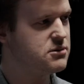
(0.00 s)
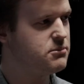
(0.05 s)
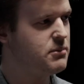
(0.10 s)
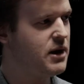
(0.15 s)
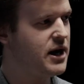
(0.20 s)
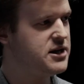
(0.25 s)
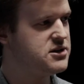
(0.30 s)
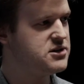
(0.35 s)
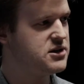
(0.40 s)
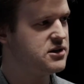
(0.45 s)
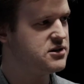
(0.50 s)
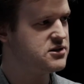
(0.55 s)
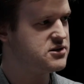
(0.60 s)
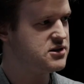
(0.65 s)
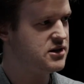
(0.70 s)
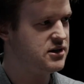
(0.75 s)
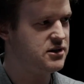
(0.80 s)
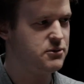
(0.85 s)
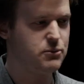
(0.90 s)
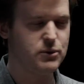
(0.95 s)
amazing to
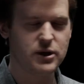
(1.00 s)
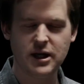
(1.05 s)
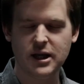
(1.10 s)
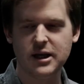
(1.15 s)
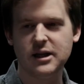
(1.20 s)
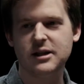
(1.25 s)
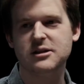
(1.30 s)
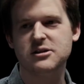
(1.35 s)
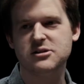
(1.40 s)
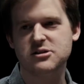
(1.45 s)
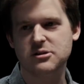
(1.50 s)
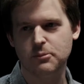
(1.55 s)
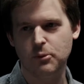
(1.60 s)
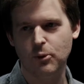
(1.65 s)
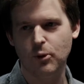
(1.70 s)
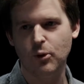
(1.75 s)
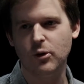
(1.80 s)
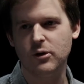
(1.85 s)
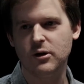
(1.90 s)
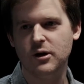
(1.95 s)
see that we're getting this
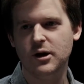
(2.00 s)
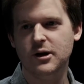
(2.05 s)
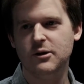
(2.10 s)
support.